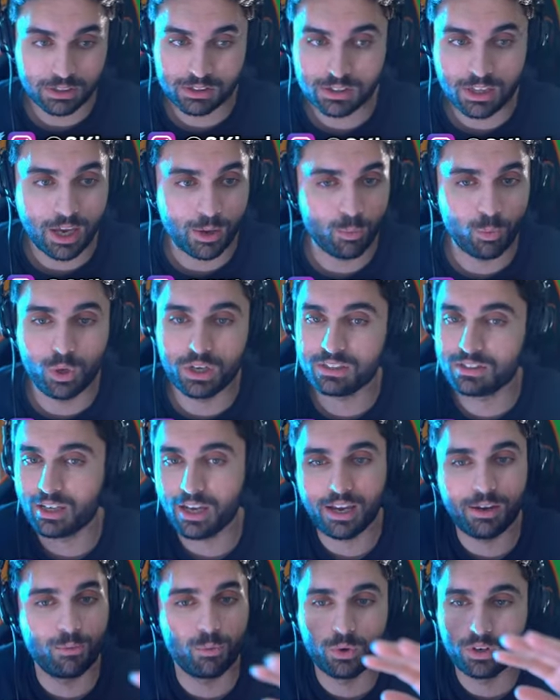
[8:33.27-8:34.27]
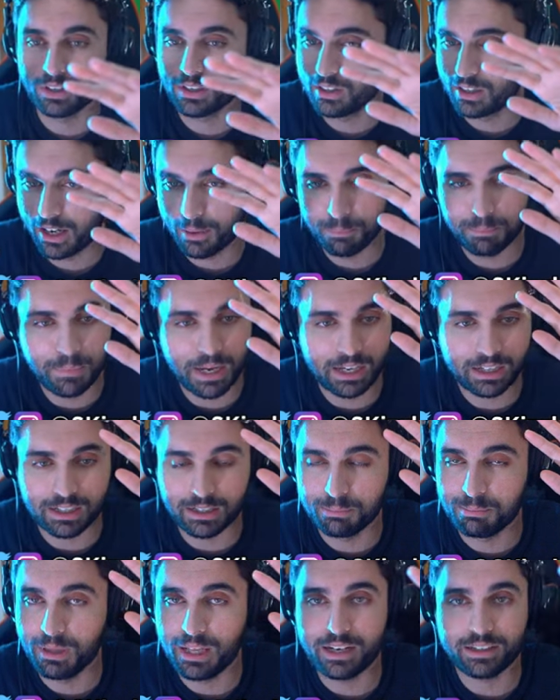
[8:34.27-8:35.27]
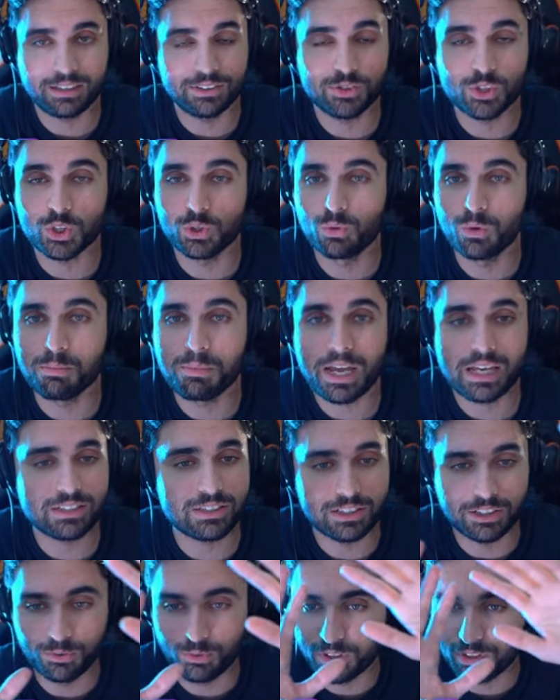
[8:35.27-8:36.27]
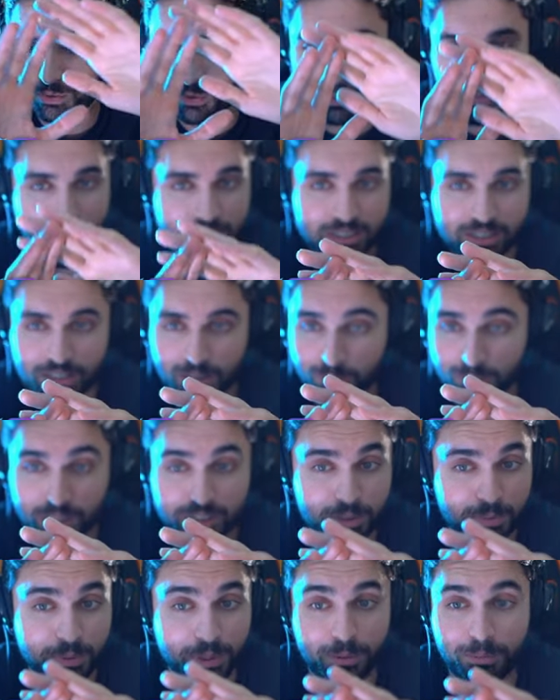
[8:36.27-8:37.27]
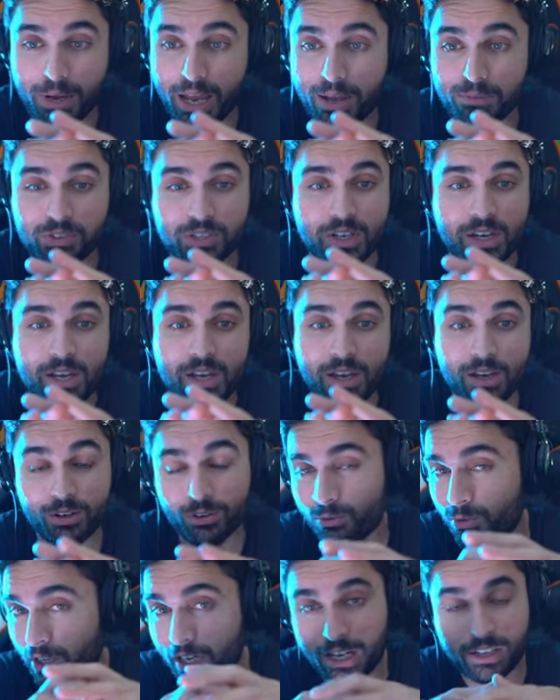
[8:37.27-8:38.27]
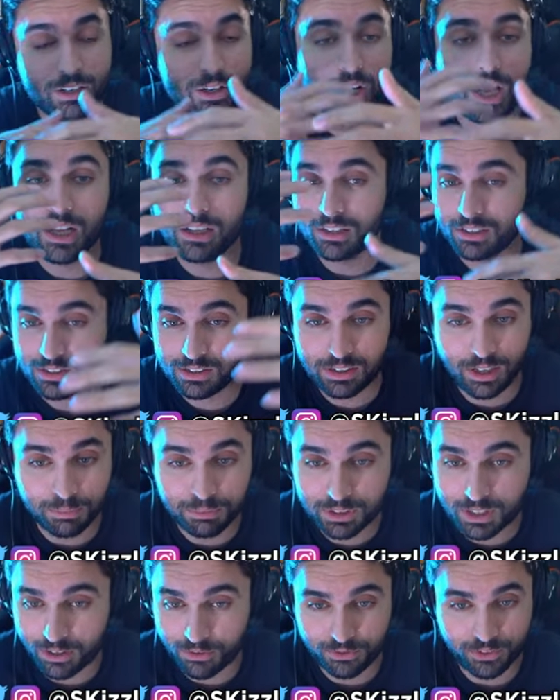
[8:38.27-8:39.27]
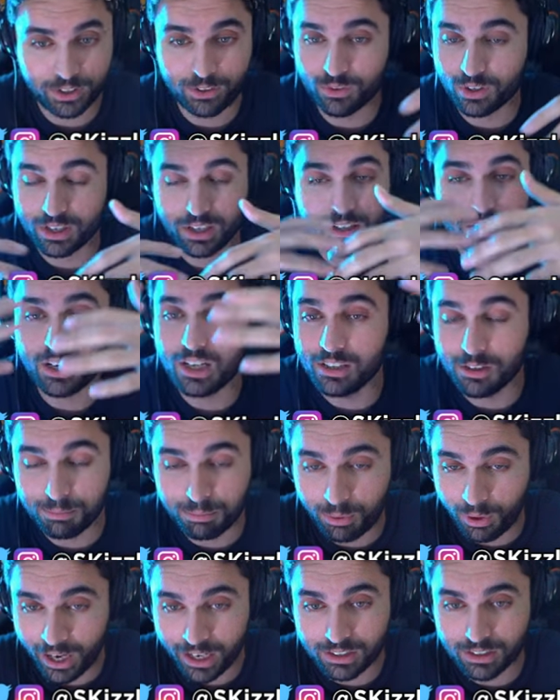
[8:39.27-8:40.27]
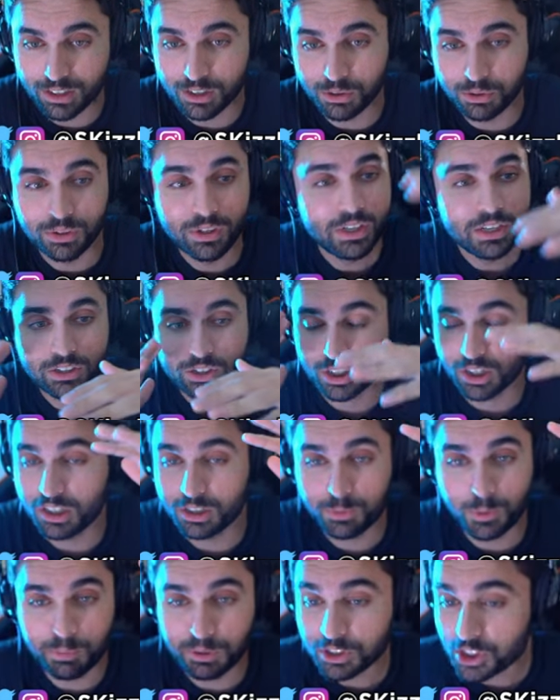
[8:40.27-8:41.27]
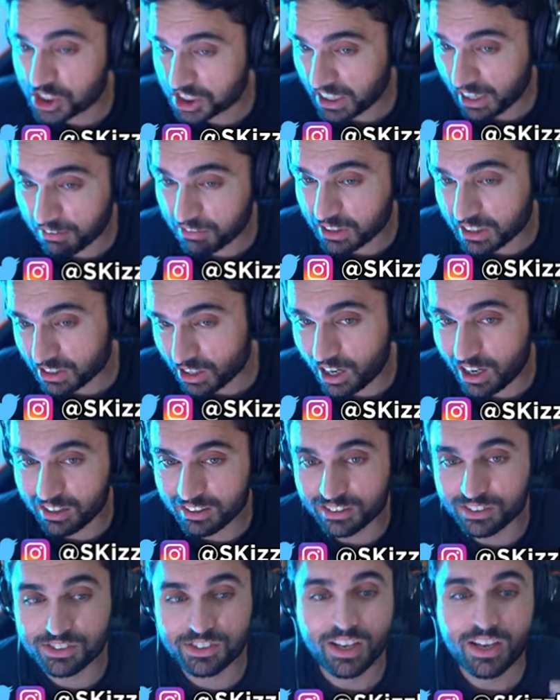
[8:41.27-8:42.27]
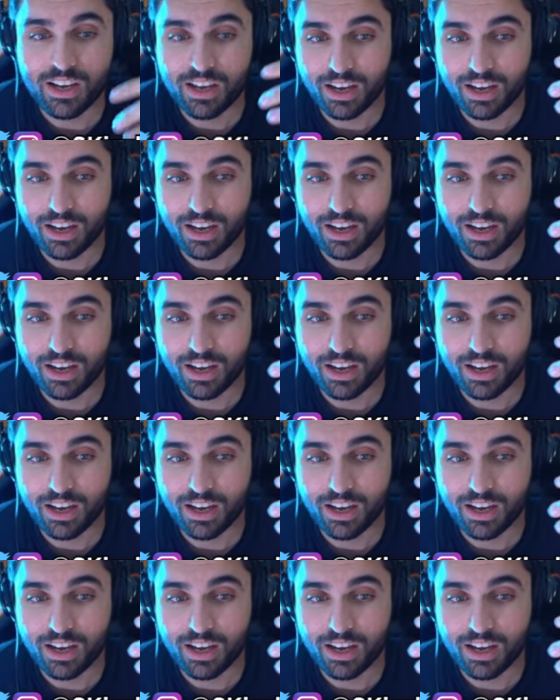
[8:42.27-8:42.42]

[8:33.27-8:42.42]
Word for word: this game was, hey, we're gonna make it Black Ops 2 remaster with remaster multiplayer maps. We're gonna call it some different. We're gonna call it brand new. Charge people $70